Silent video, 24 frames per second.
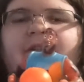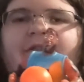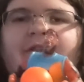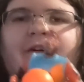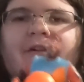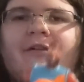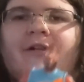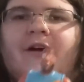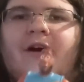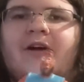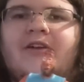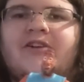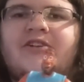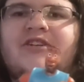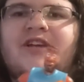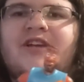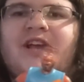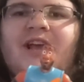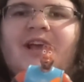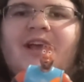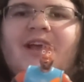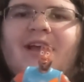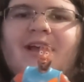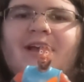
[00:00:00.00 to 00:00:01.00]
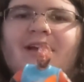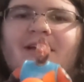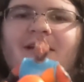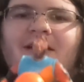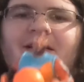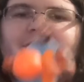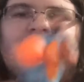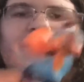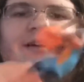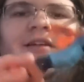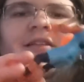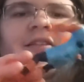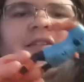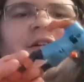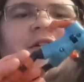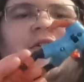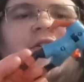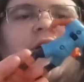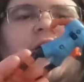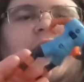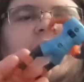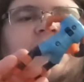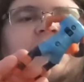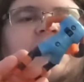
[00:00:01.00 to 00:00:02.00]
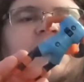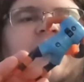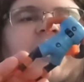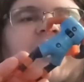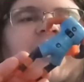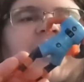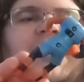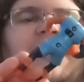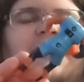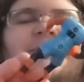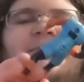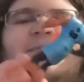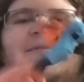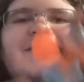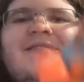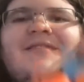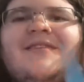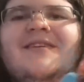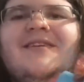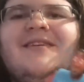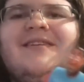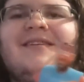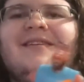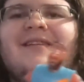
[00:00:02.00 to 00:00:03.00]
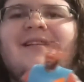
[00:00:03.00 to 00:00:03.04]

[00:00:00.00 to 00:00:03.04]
the Lon J, the Lon James,